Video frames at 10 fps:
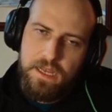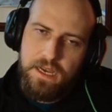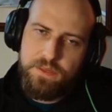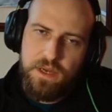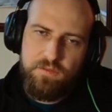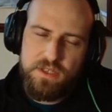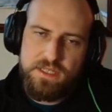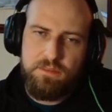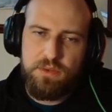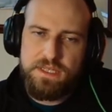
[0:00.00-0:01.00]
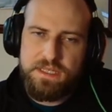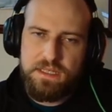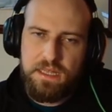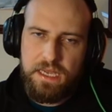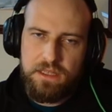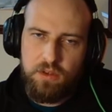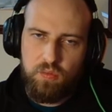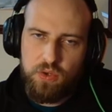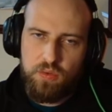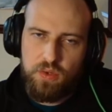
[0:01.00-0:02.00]
I thought for some reason like the
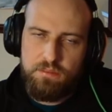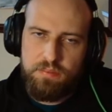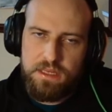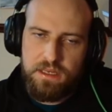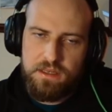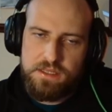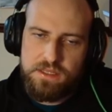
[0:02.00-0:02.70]
rook wouldn't be there,